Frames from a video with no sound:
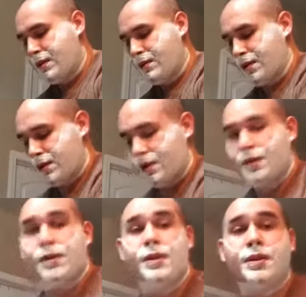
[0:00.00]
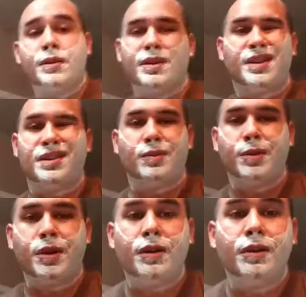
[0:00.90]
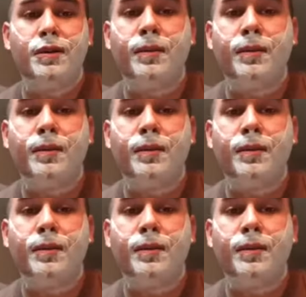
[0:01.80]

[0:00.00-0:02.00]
which ain't no big deal.